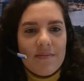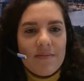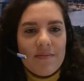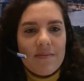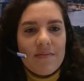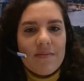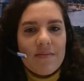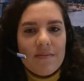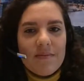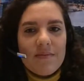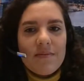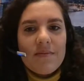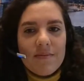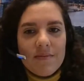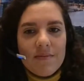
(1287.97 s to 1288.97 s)

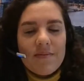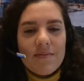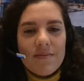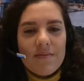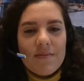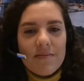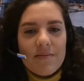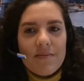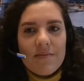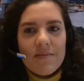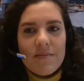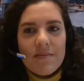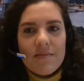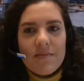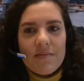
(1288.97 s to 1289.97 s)

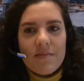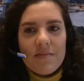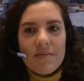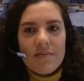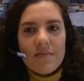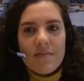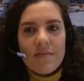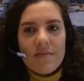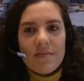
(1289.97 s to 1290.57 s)
[no speech]